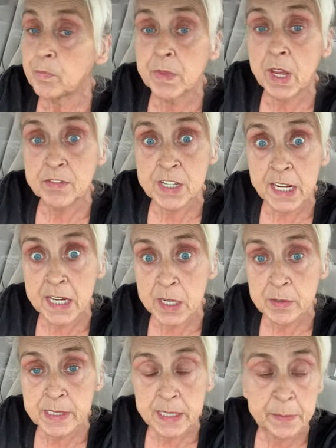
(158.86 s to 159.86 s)
I've taken
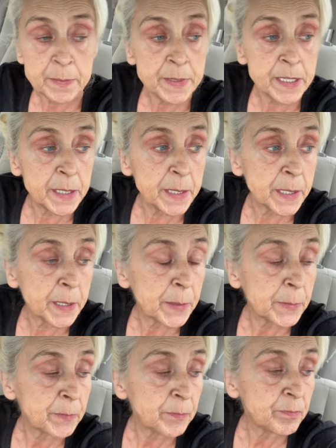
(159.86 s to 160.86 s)
Ozempic.
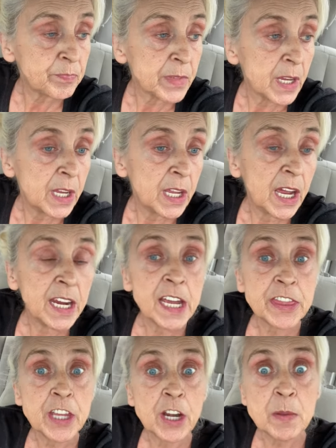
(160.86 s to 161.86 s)
I
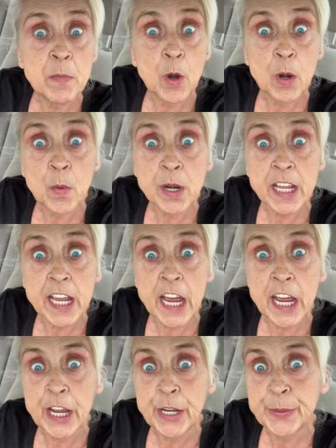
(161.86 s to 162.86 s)
got 30 more I want to
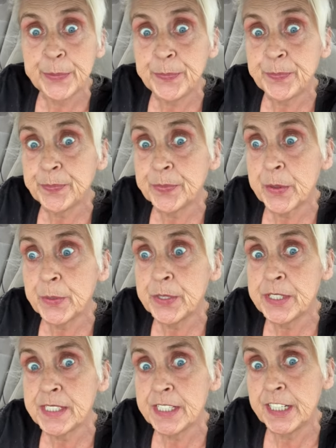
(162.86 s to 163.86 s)
go.
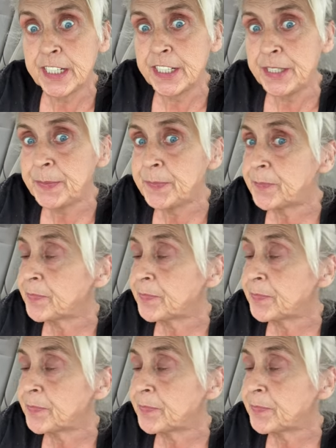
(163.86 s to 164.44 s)
We'll see.